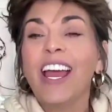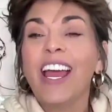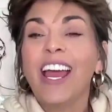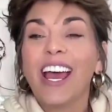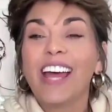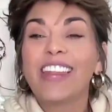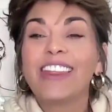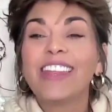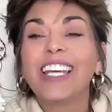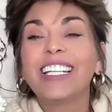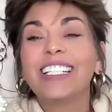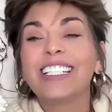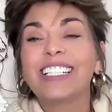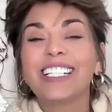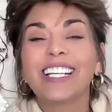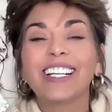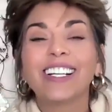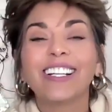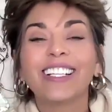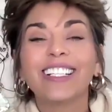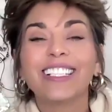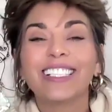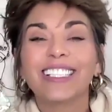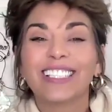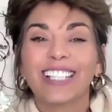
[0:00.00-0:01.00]
And then
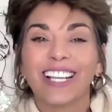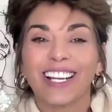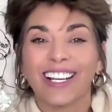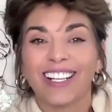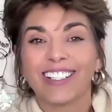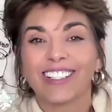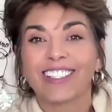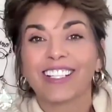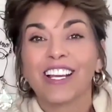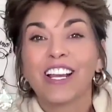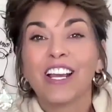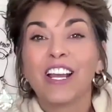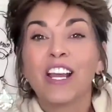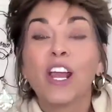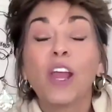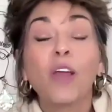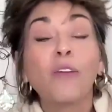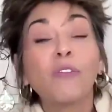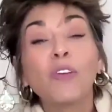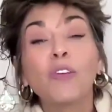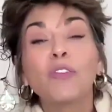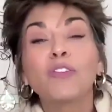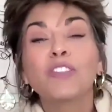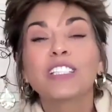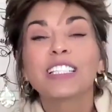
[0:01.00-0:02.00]
Tilly says,
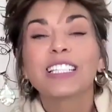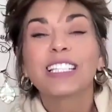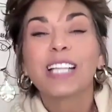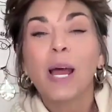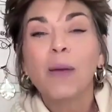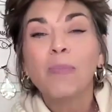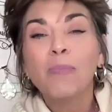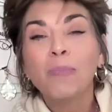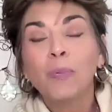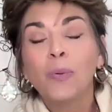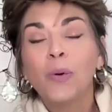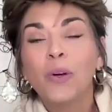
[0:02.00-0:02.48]
if you've slept